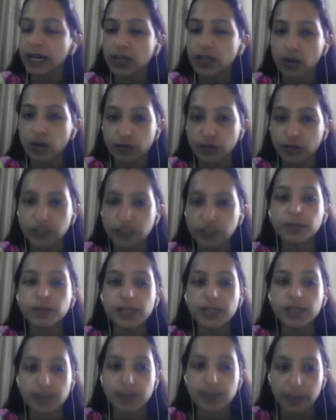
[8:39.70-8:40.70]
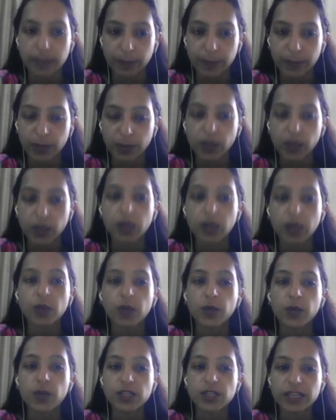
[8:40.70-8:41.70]
of a person,
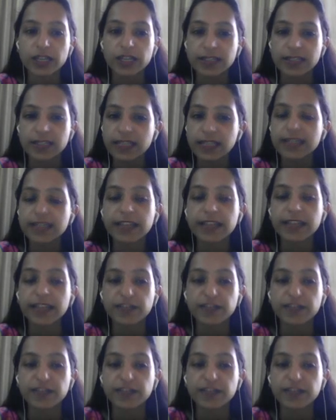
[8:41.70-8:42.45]
which is the safety